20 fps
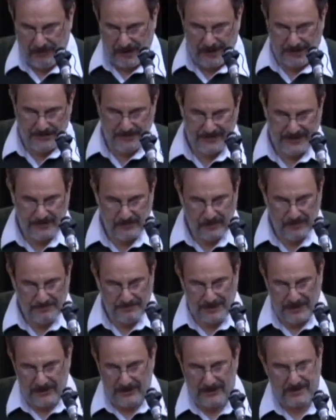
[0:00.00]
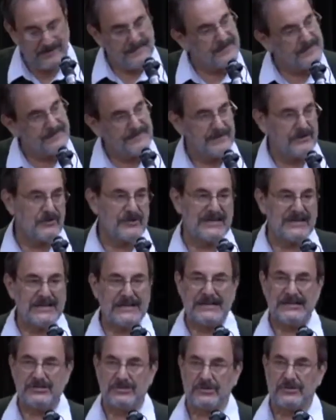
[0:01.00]
Rather, they were part of the very
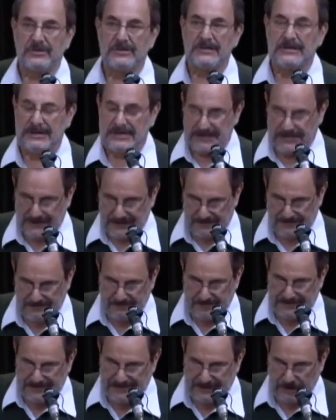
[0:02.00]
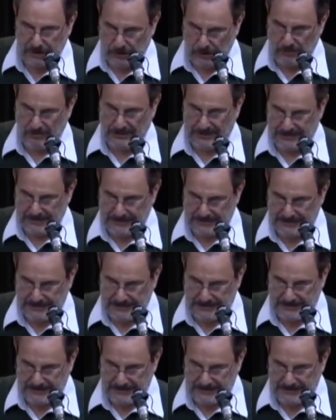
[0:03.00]
nature of being human.